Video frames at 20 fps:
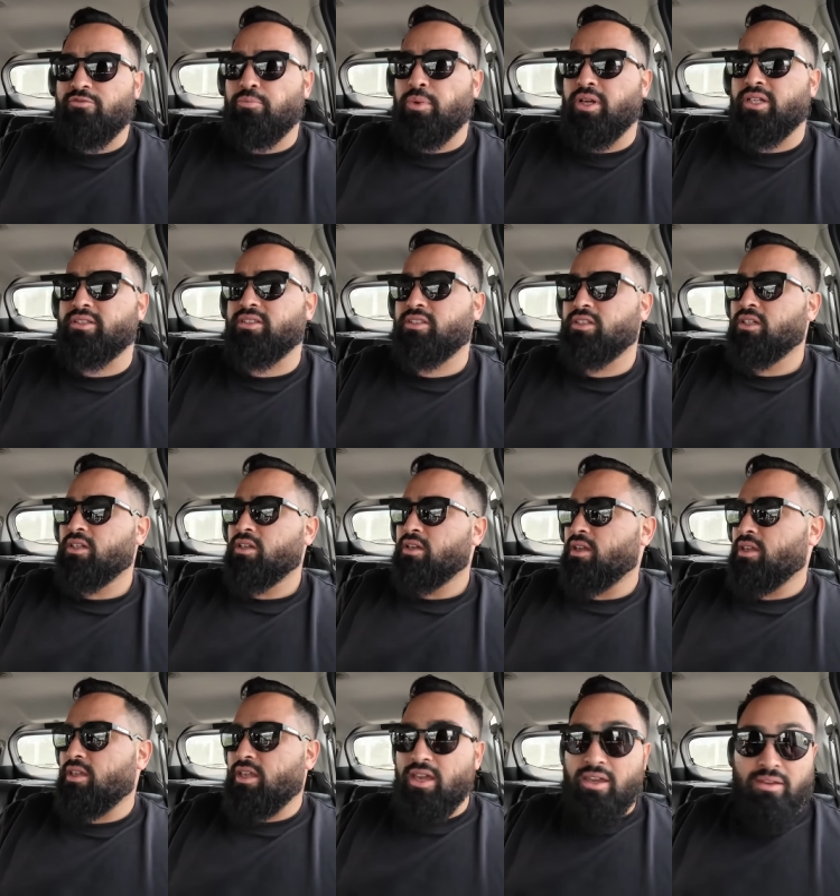But
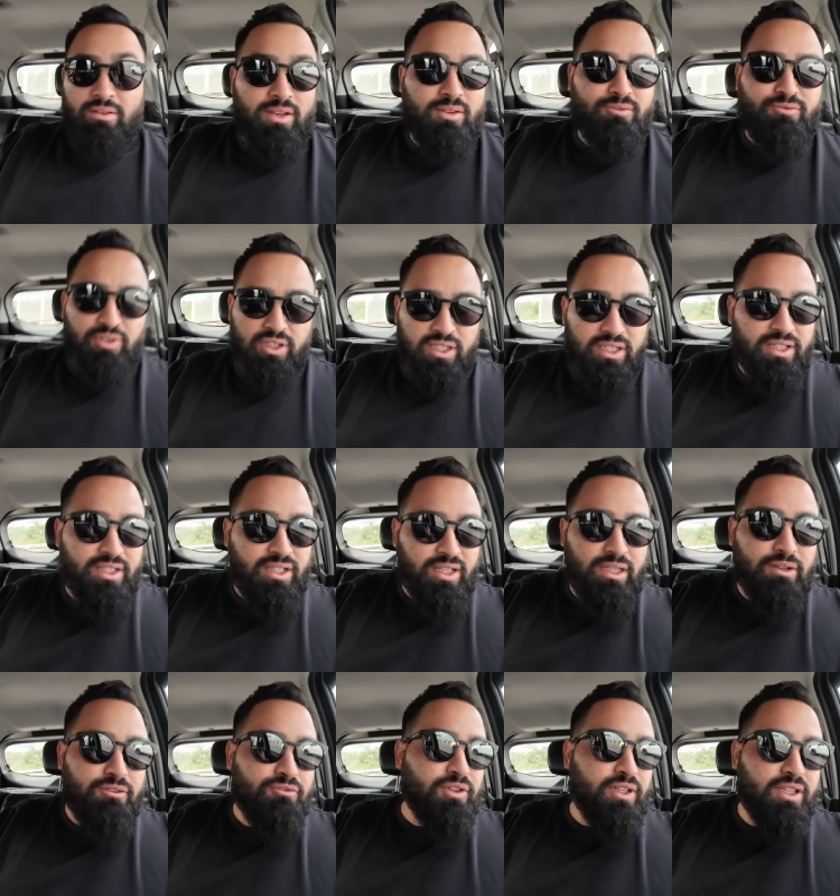yeah, I'm feeling
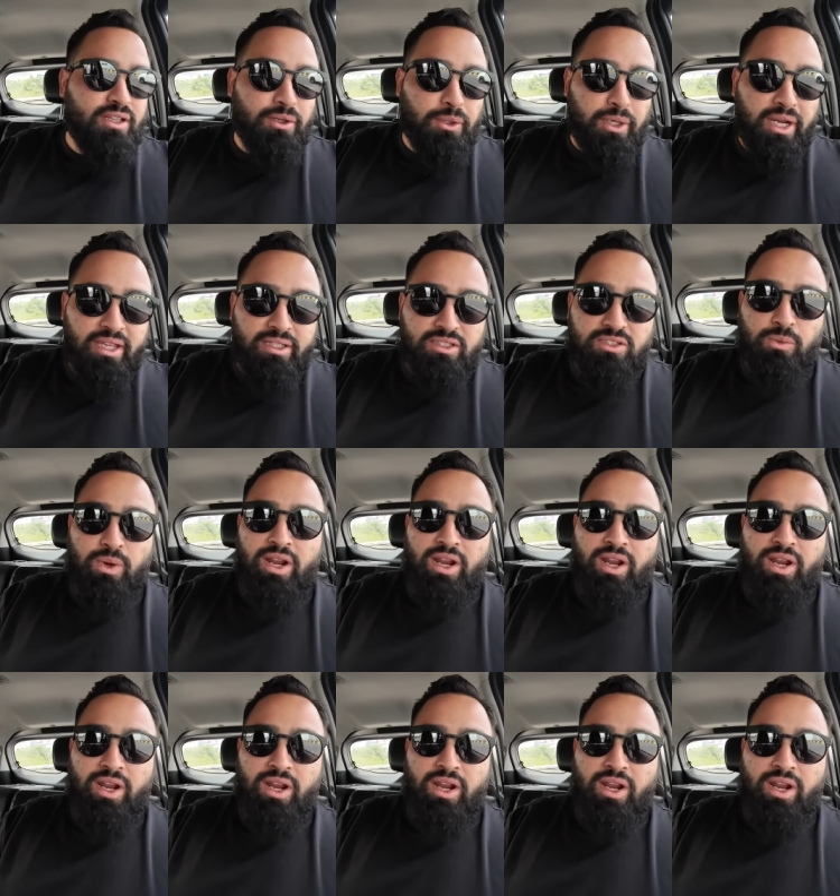good, feeling great.